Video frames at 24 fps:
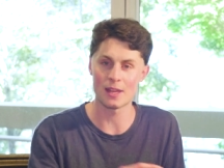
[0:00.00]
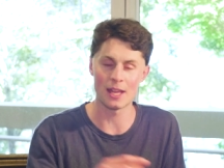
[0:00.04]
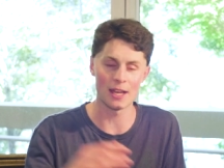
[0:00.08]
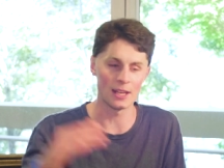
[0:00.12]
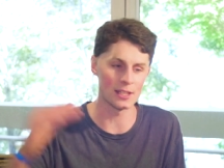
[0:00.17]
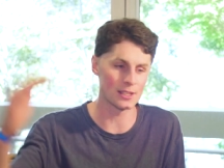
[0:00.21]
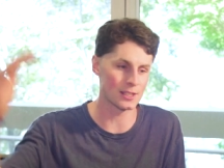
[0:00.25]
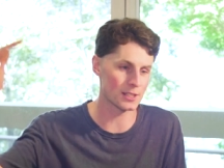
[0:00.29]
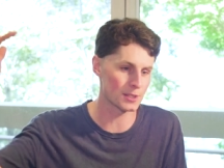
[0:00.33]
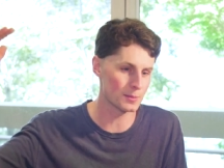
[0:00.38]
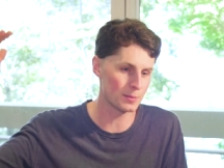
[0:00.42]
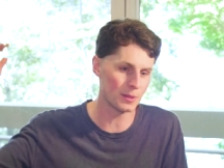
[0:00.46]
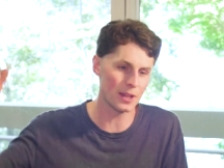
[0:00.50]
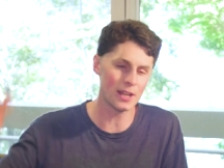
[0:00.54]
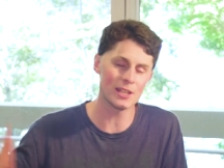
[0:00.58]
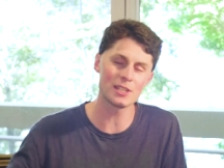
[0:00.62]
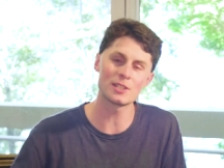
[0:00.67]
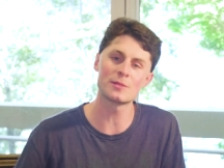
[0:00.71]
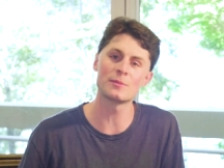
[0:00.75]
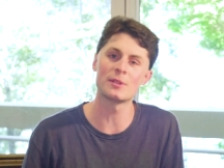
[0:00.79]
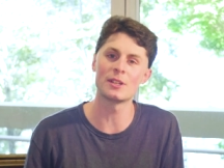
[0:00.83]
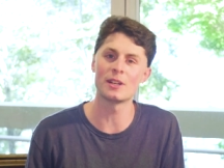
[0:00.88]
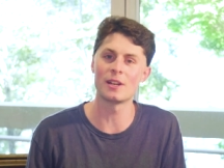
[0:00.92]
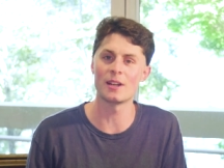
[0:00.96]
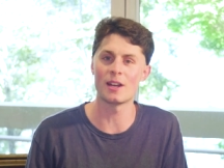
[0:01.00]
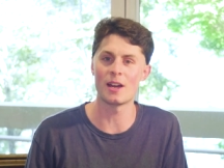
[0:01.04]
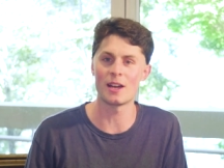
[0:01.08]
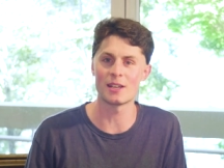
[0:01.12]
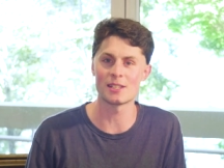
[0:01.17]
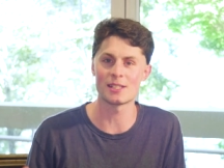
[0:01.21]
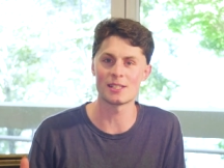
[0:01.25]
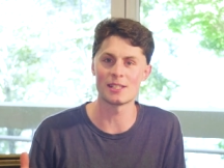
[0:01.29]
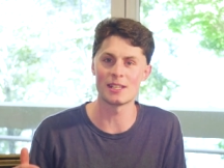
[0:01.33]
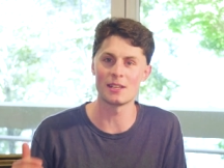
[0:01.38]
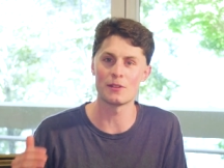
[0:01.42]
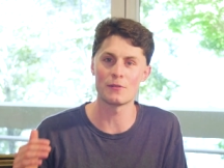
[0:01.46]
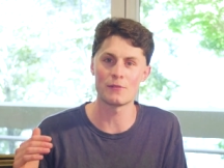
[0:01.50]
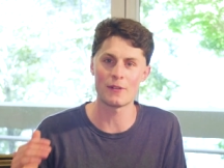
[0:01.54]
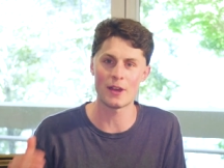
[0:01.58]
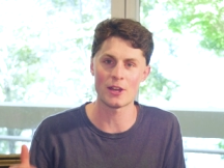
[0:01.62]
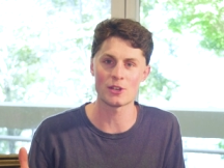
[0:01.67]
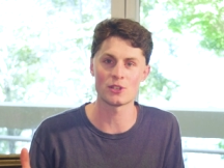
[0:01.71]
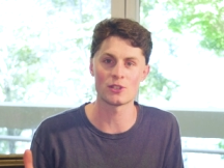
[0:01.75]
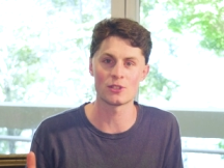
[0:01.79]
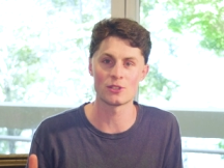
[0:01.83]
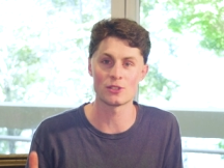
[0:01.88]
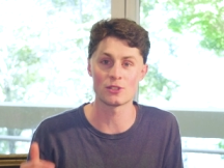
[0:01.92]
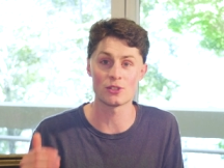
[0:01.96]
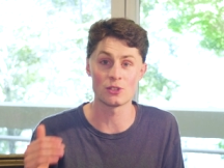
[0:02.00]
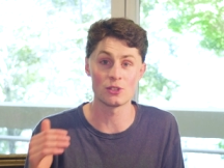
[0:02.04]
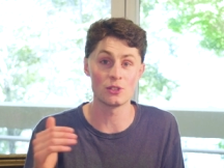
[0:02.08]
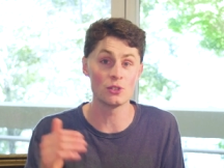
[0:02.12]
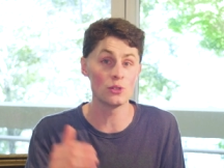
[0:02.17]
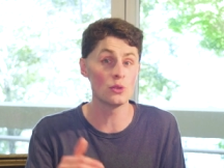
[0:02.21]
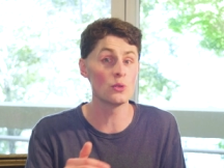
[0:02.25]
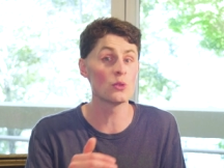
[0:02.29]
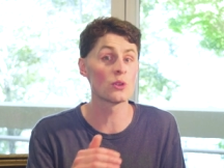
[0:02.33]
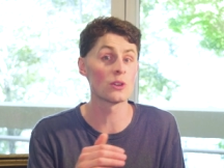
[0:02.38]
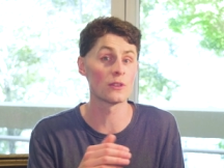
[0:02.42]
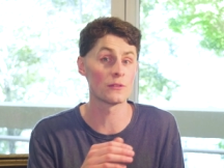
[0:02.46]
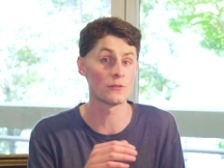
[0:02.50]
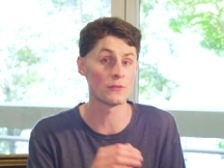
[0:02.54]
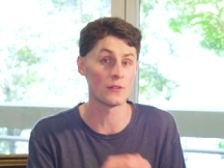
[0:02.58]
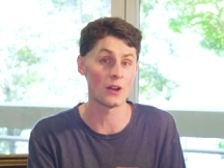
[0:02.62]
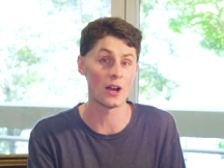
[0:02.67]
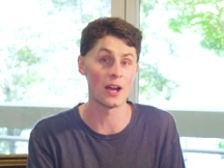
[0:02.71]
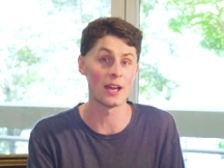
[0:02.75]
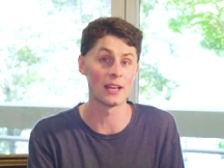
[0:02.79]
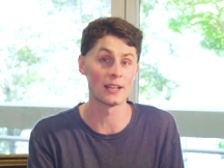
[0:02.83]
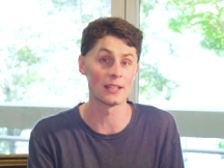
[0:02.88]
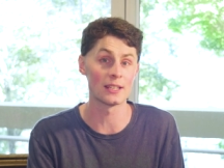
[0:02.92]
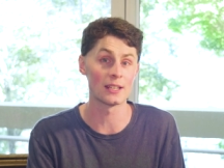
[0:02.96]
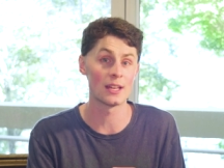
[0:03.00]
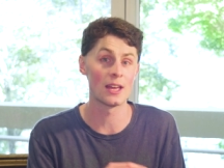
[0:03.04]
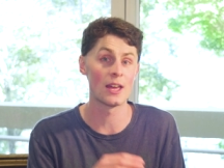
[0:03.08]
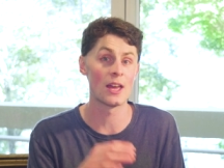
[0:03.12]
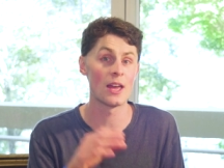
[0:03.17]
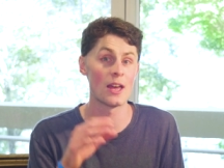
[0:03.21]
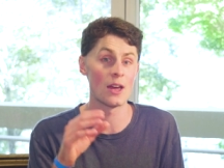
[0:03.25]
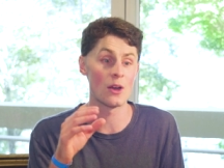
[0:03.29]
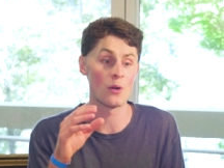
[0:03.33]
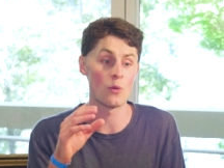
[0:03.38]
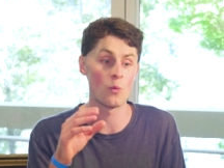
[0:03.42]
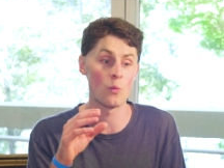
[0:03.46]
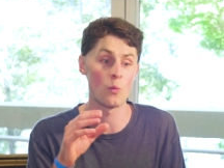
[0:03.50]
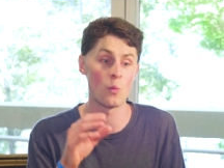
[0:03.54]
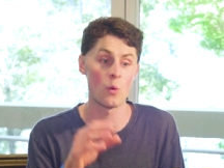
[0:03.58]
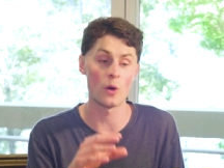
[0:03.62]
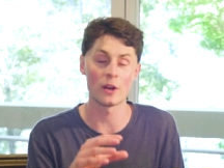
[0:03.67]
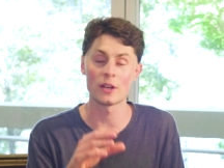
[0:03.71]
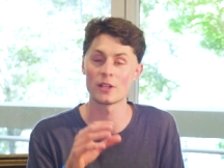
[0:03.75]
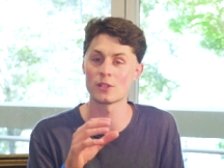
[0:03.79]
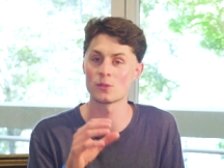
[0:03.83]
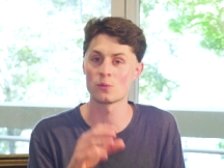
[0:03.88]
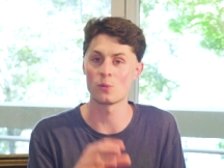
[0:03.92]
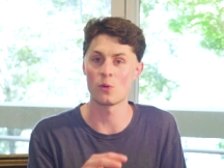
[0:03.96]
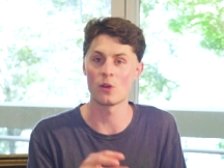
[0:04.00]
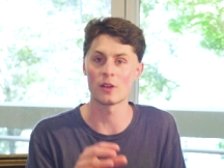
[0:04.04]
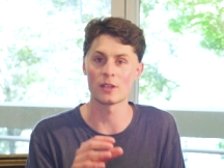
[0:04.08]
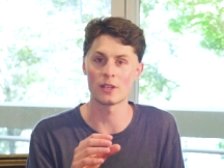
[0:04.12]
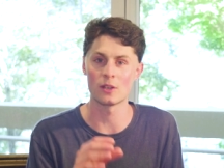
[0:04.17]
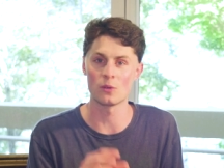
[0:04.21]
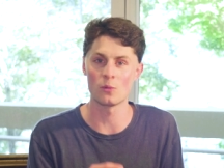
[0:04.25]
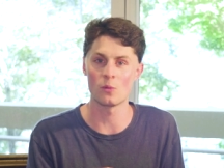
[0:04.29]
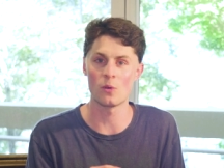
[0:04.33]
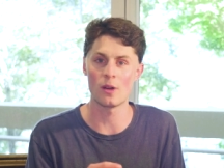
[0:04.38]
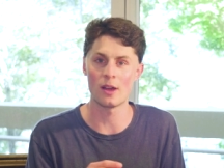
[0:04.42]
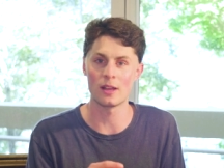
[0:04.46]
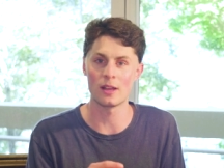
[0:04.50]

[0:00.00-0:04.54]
And it displays them in a nice, neat fashion so you can find what is working